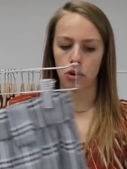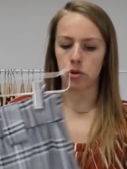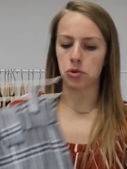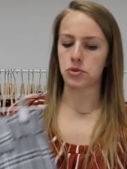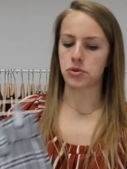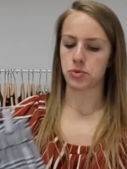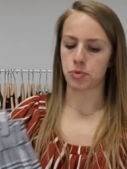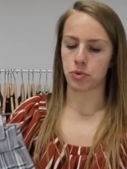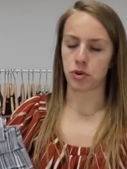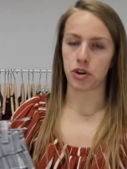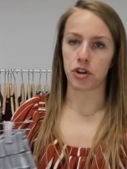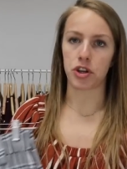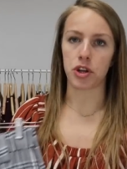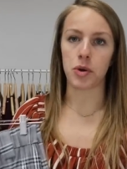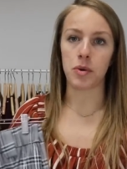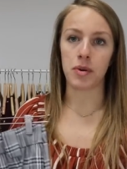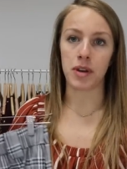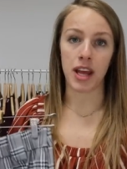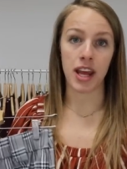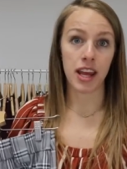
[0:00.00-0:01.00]
Those were
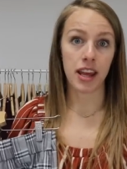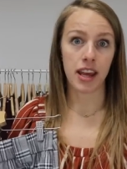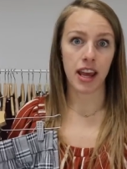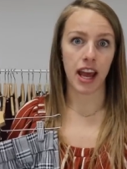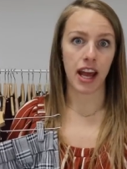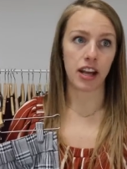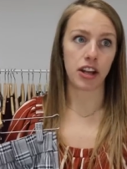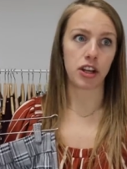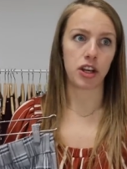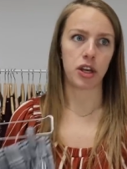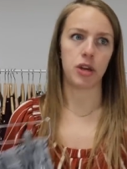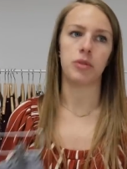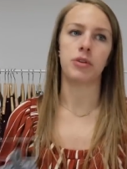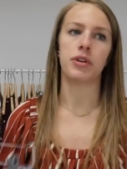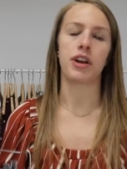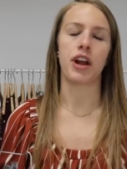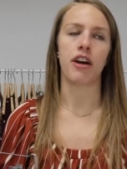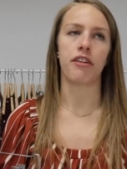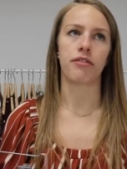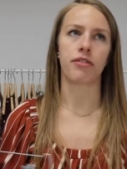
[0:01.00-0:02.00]
unique and cute
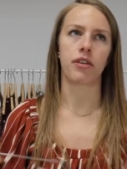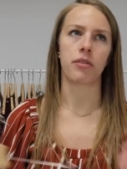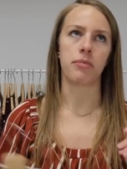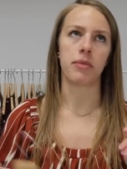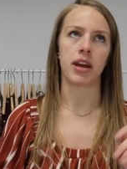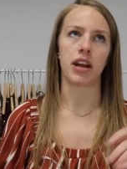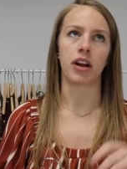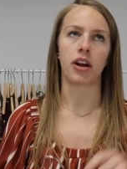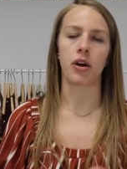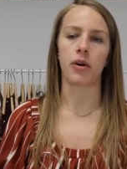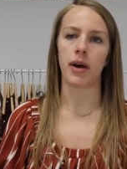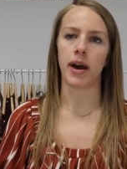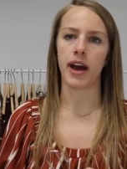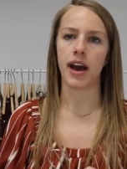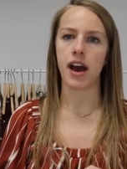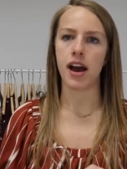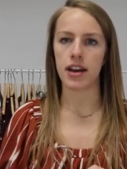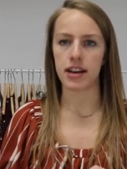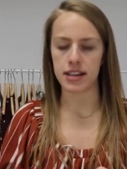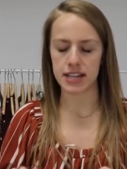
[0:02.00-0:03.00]
enough for me to go
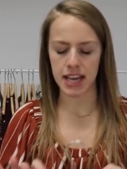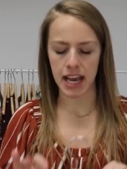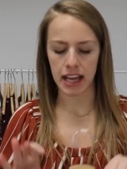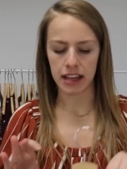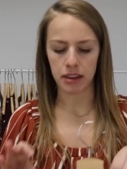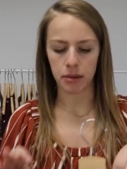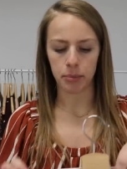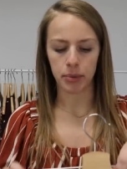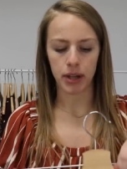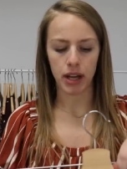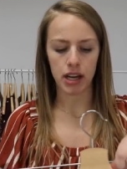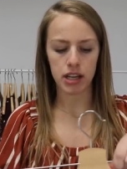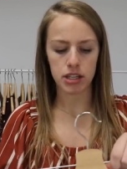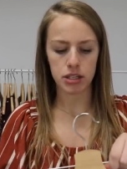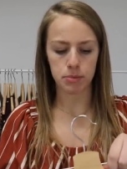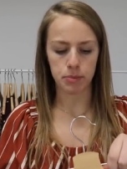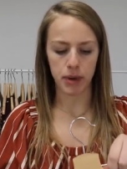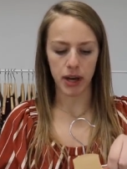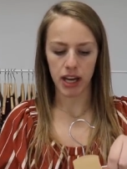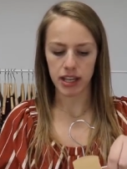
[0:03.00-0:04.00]
ahead and take the
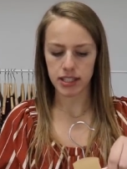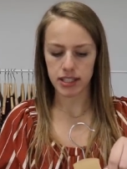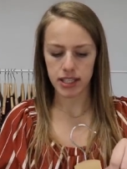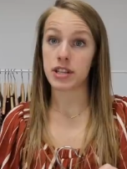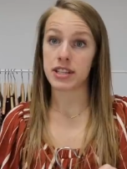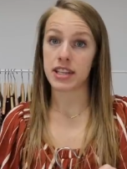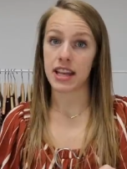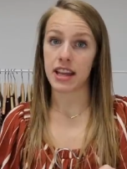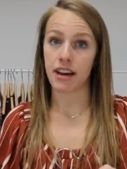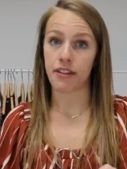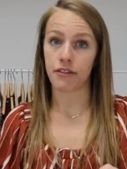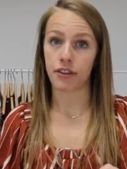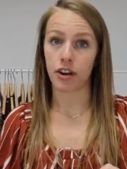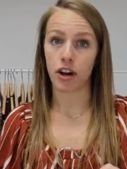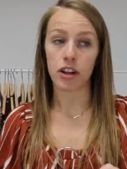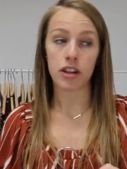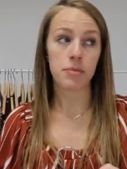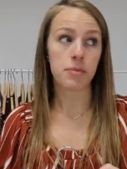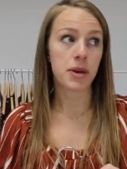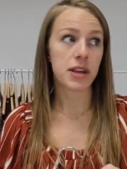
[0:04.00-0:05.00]
plunge, but I wouldn't say that for
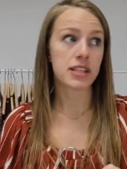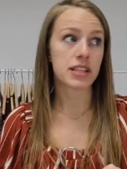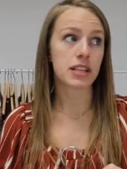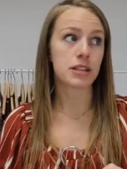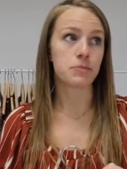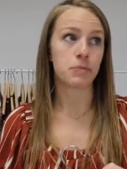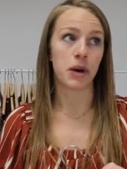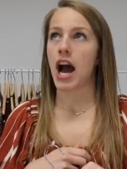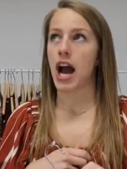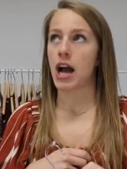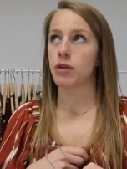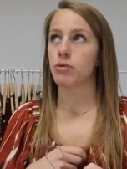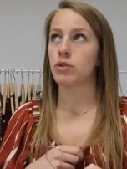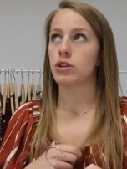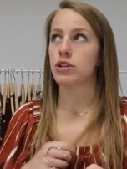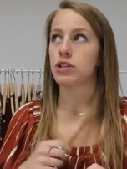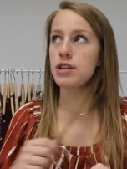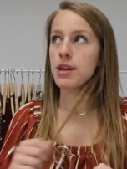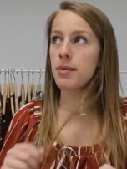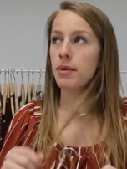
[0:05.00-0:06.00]
all the pieces. I
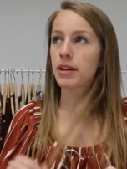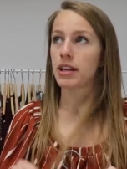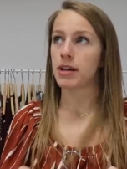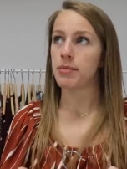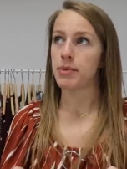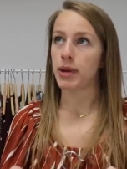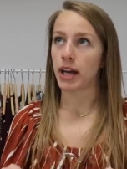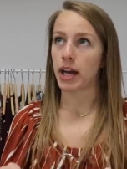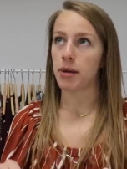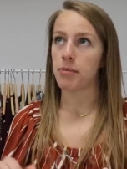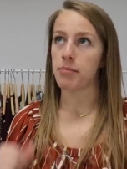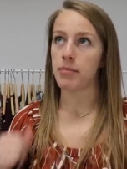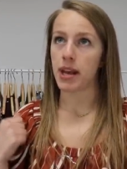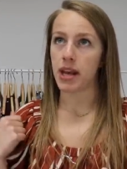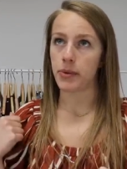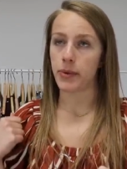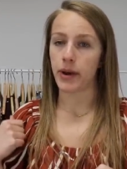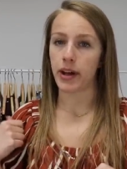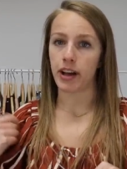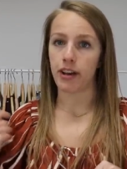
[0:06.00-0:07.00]
would typically pick up
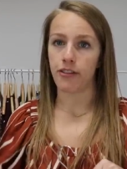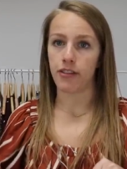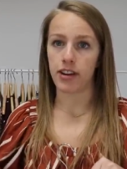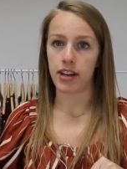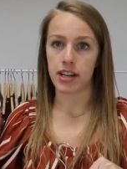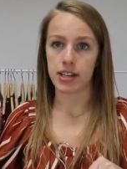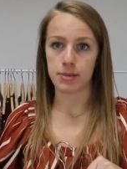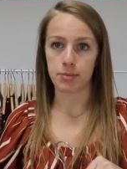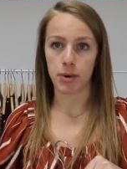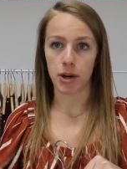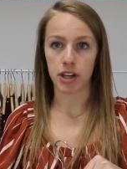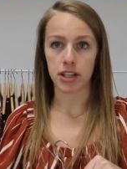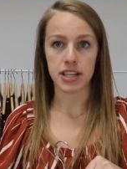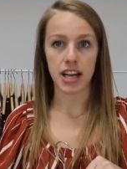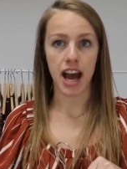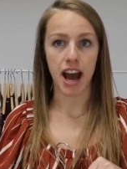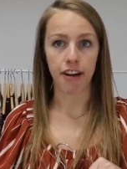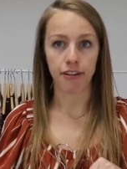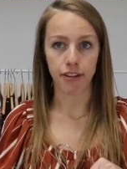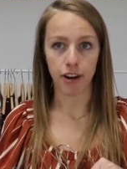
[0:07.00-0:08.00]
Madewell if it is marked
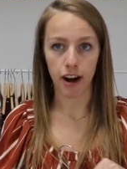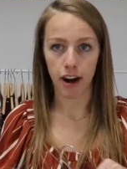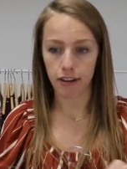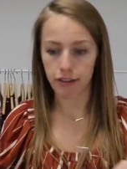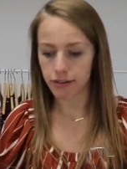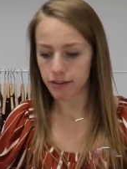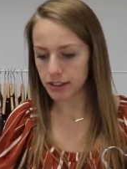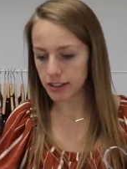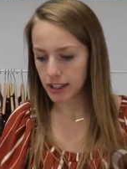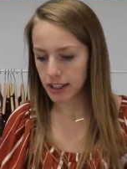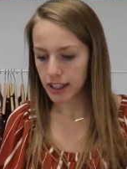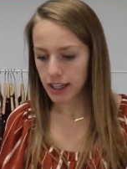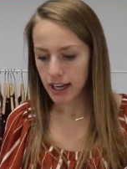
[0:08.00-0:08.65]
half off